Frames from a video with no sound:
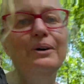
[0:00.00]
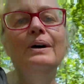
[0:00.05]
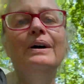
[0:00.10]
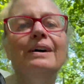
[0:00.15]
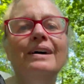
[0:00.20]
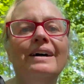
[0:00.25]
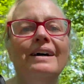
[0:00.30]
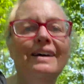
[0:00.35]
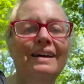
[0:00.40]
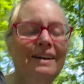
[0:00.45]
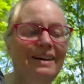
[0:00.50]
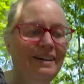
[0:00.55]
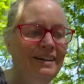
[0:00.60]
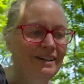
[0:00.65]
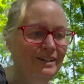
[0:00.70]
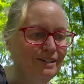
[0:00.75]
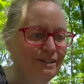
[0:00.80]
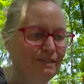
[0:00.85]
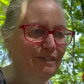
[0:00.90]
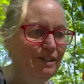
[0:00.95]
I
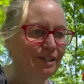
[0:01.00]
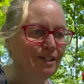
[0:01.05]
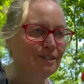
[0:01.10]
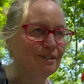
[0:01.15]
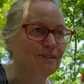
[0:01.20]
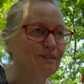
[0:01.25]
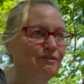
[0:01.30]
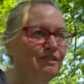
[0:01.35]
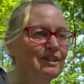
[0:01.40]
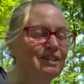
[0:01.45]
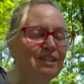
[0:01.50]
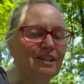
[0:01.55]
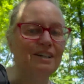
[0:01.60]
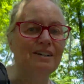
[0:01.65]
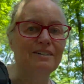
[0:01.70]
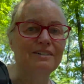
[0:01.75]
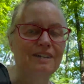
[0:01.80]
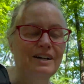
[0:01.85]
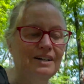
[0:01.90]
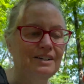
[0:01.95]
don't know if that's going to affect
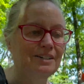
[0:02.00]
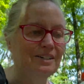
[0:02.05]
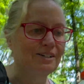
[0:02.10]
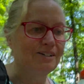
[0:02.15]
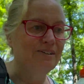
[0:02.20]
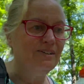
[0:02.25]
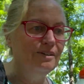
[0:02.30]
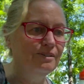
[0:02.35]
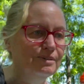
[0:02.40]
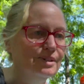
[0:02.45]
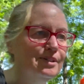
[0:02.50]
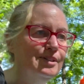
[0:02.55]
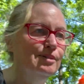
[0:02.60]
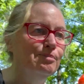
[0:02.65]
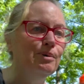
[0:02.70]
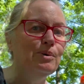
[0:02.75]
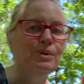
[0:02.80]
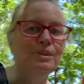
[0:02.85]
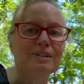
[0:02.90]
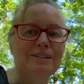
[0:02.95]
our hike at all with
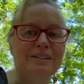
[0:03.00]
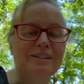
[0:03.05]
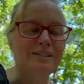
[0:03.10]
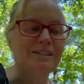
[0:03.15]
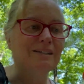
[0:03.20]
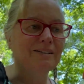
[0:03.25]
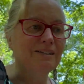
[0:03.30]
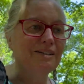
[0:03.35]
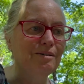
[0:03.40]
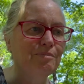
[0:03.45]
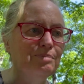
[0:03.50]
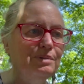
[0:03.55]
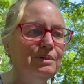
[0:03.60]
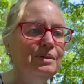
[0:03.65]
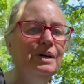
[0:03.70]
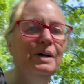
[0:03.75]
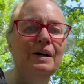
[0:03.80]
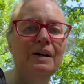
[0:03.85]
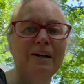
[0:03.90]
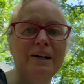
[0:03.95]
smoke and things like that,
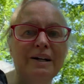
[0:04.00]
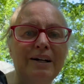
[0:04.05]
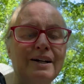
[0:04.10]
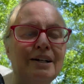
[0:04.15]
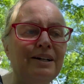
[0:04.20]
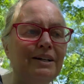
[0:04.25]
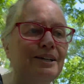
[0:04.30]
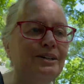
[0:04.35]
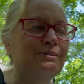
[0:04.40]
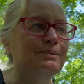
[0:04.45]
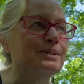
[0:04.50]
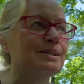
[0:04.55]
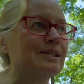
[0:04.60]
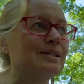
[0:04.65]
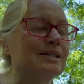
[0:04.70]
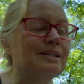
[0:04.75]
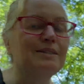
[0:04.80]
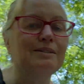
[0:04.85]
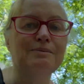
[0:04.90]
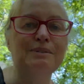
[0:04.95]
but we'll
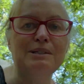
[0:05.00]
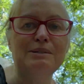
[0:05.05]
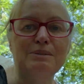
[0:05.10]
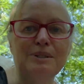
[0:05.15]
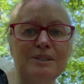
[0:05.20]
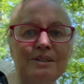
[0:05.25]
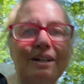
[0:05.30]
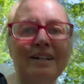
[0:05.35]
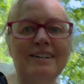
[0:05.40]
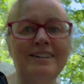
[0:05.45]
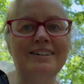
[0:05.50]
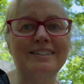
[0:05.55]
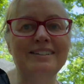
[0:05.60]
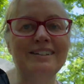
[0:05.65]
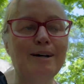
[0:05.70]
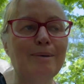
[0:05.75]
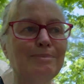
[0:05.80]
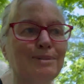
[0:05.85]
see, and we will adapt